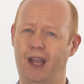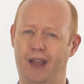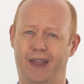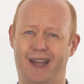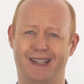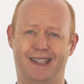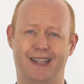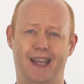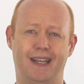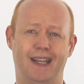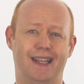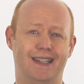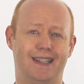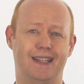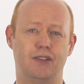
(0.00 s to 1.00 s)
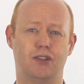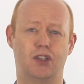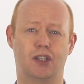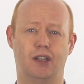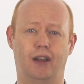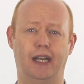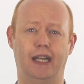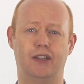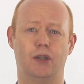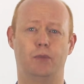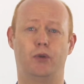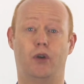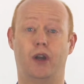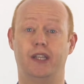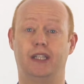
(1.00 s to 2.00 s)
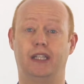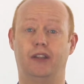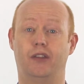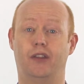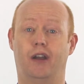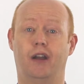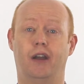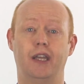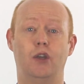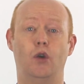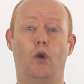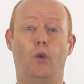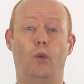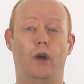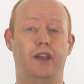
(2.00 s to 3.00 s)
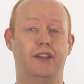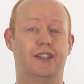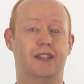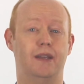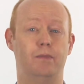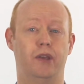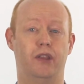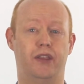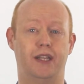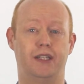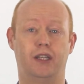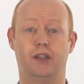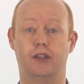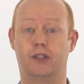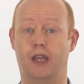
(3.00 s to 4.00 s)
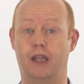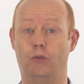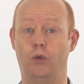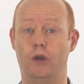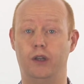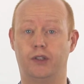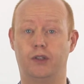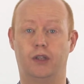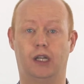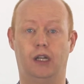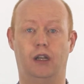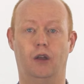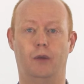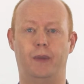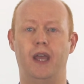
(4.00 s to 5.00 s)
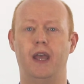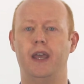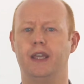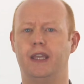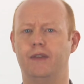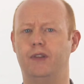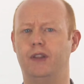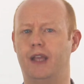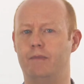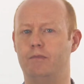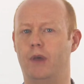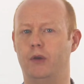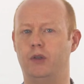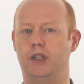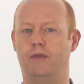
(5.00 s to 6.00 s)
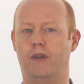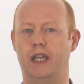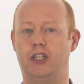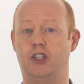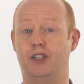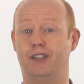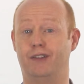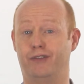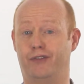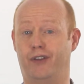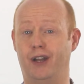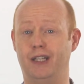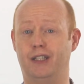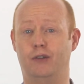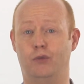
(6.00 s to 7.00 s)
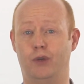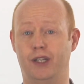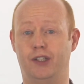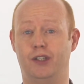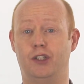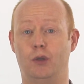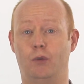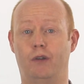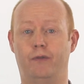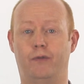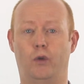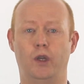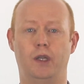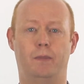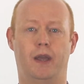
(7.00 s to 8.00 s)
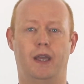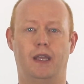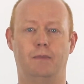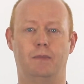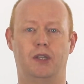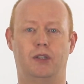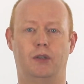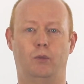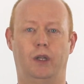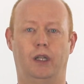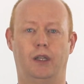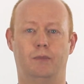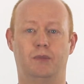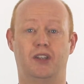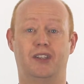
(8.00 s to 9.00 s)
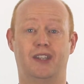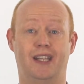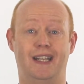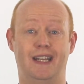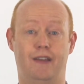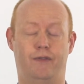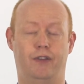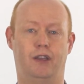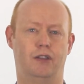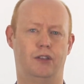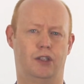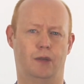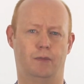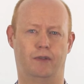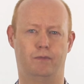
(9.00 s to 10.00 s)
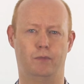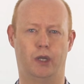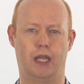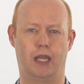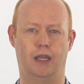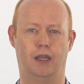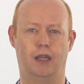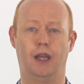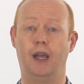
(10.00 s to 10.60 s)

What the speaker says: That said, it's still slightly surprising that the High Court were as sympathetic as they were to the club, given their motivation to find a reason to avoid paying Mr. Williams a significant sum of money.